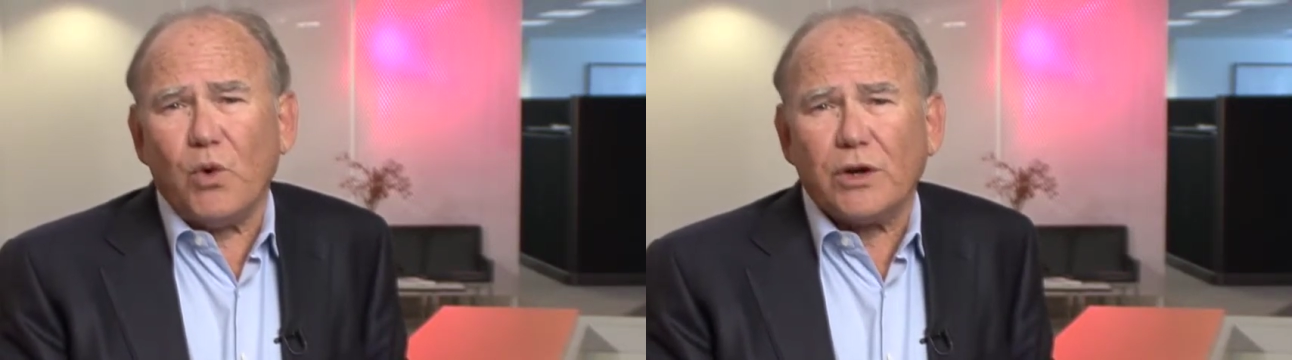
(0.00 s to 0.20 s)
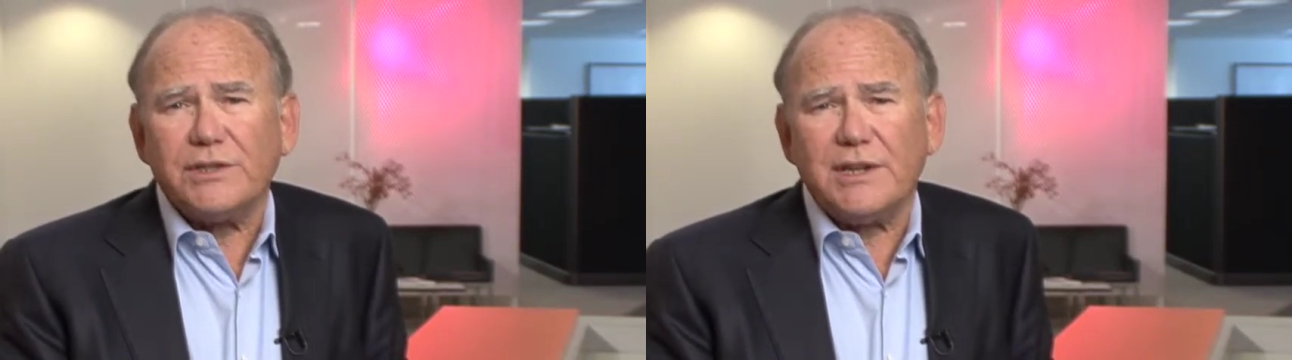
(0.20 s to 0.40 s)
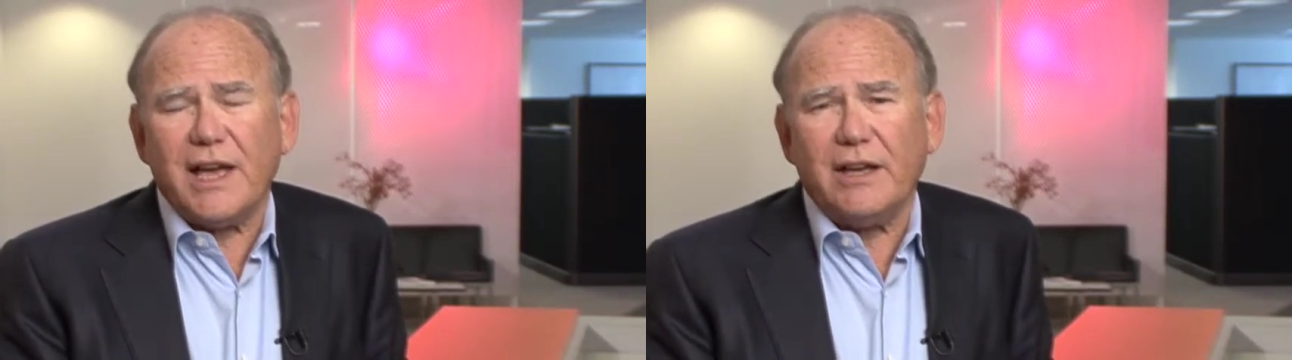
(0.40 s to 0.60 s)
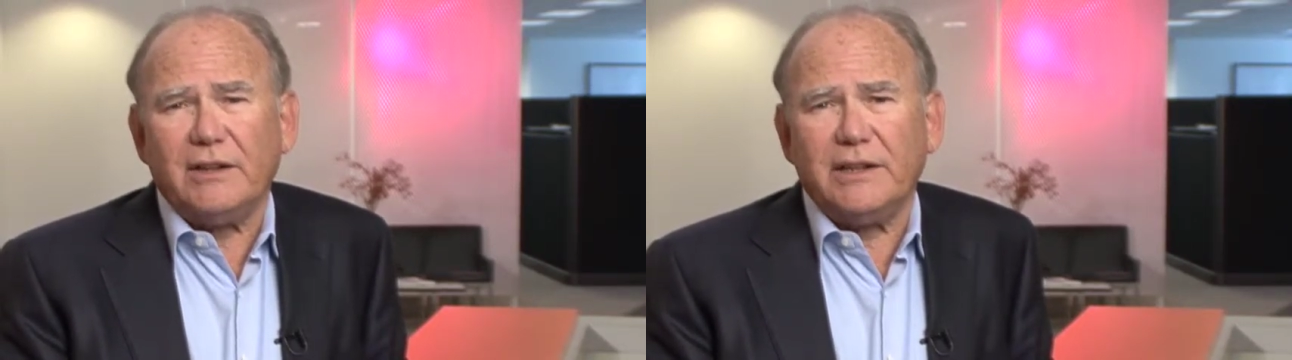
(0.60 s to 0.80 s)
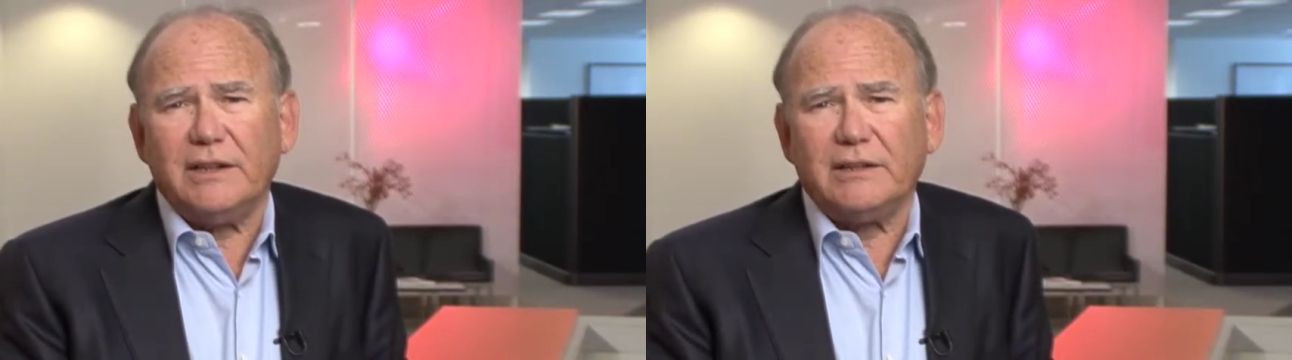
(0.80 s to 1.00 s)
work
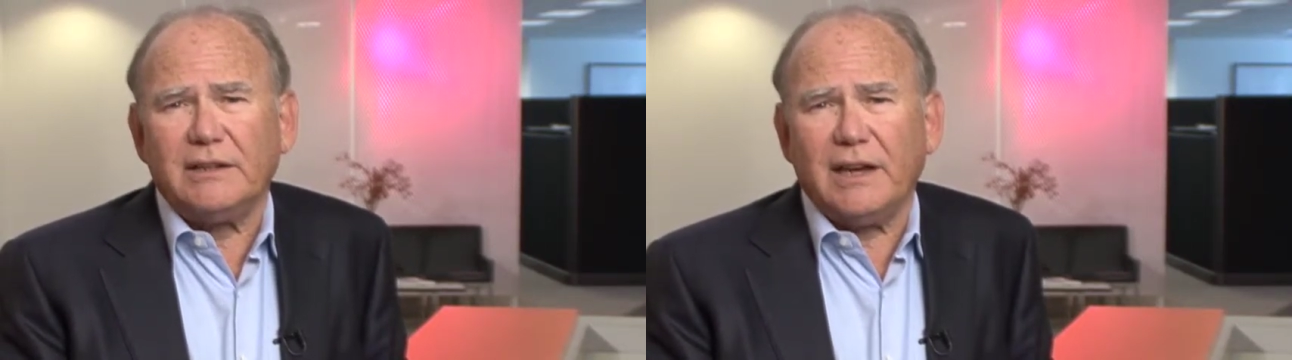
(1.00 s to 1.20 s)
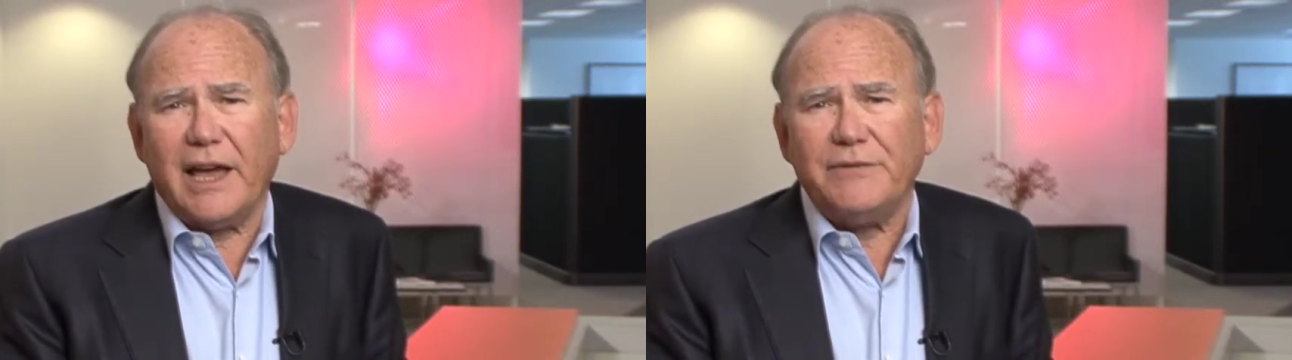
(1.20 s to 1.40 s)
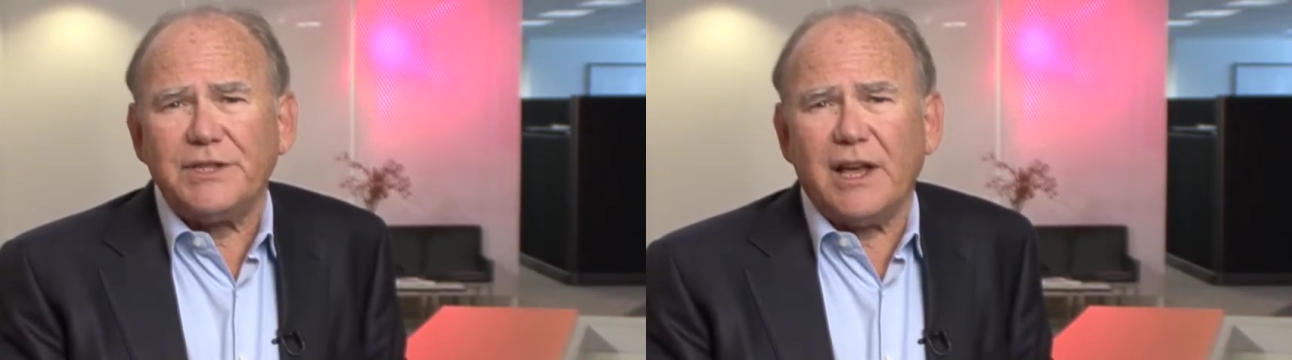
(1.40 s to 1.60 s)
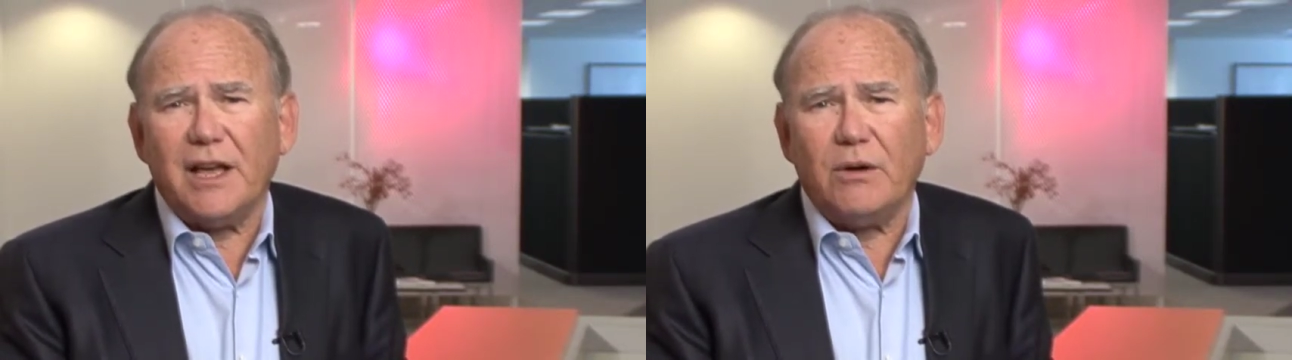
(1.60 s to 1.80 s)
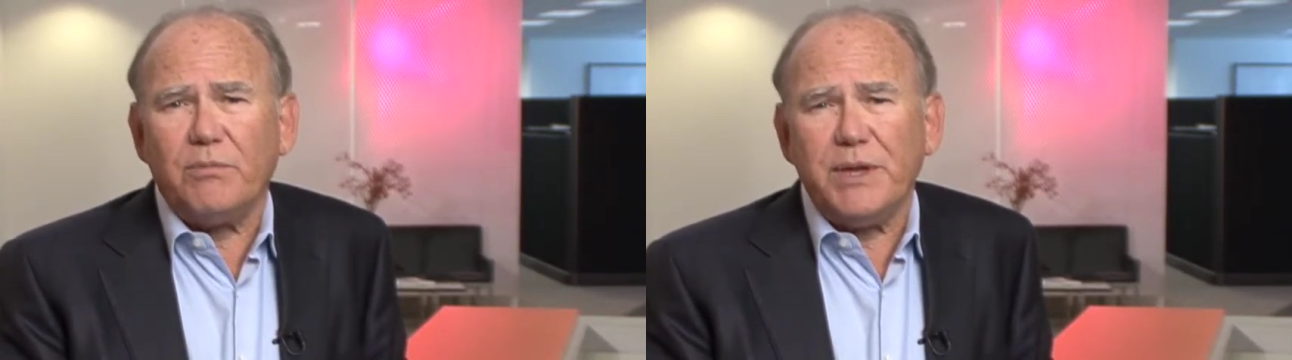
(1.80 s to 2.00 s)
style and lifestyle,